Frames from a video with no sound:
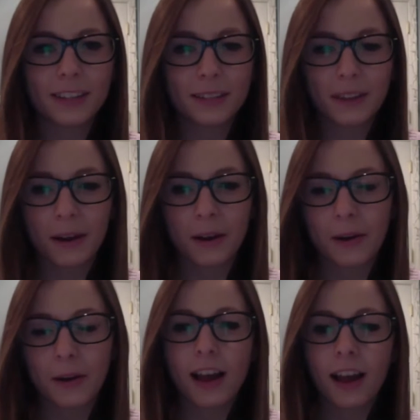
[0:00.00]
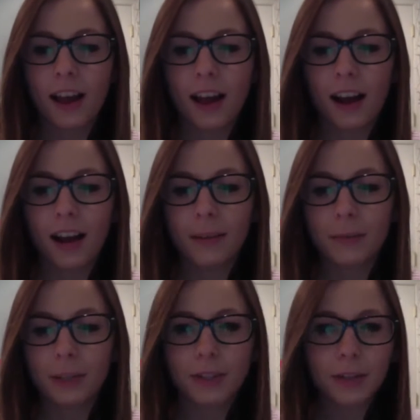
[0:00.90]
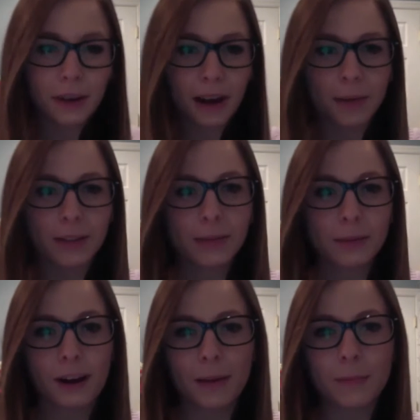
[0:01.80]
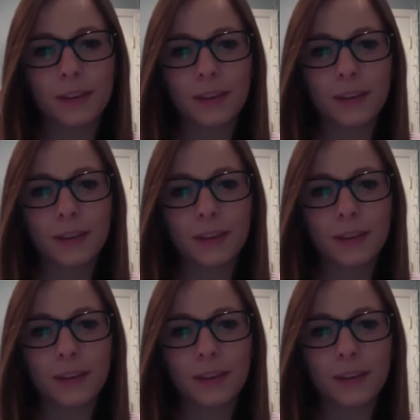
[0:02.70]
So make sure you comment and subscribe,